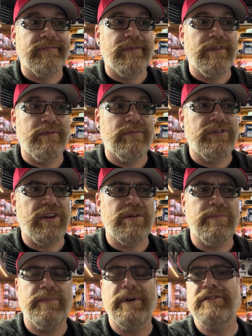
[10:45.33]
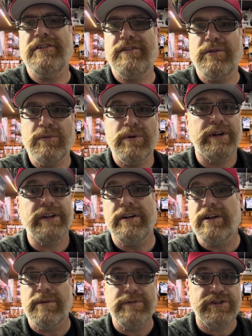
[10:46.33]
the budget to work in a
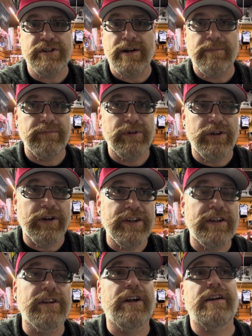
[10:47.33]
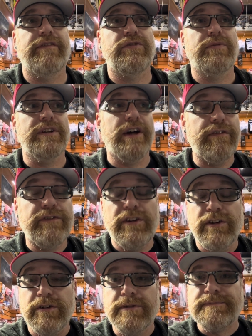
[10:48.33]
hobby shop. You know, I think a lot of us would love
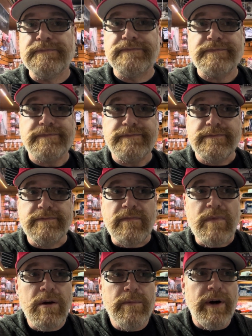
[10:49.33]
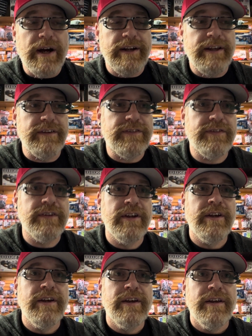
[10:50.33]
to, but it's,
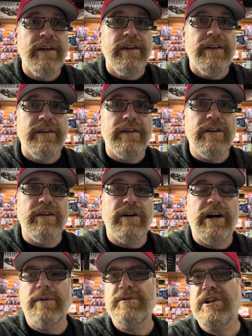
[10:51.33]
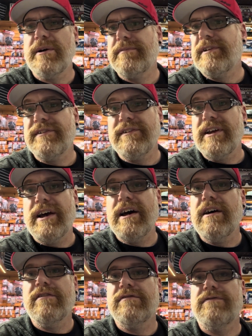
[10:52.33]
you know, a hobby shop doesn't
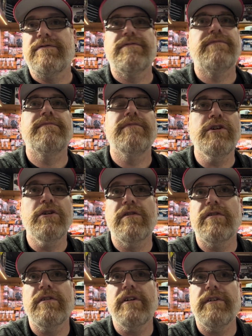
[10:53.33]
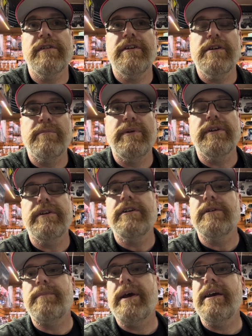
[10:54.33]
have the ability
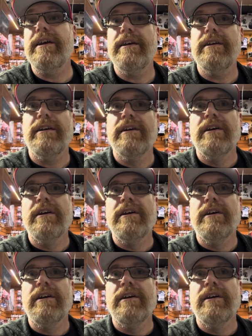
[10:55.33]
to pay